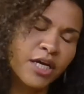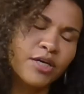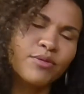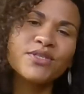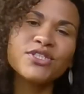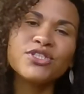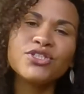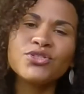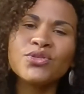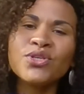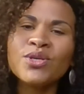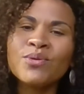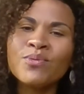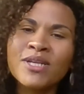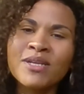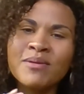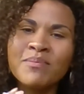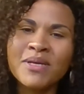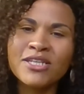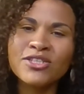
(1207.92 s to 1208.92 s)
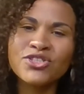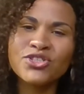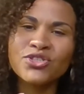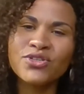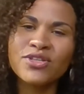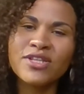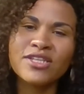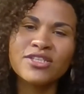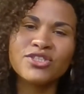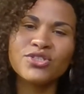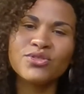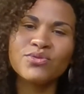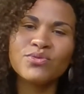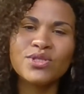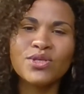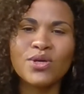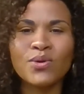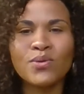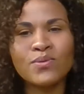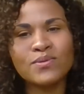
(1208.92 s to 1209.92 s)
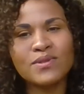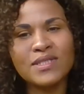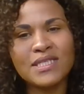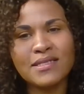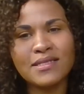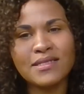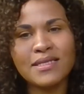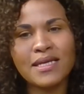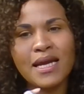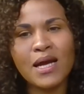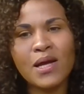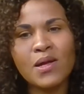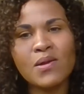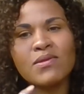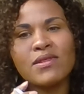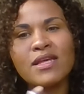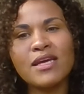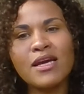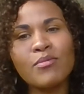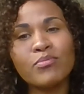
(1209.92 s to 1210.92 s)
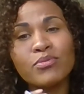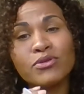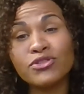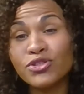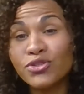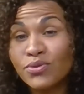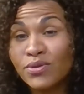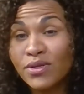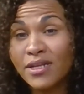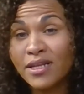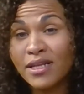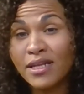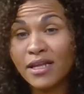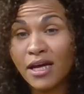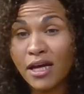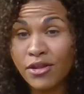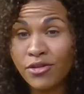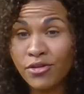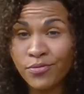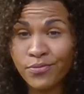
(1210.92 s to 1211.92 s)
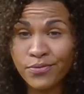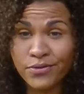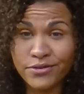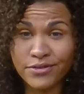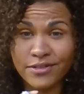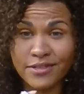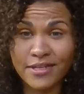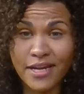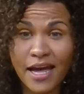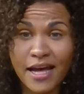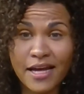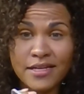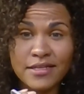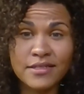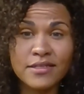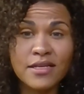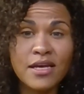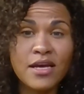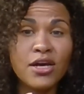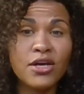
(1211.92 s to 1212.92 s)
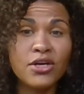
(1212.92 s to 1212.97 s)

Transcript: But two, you want to make sure that you don't discount the opportunity the other person has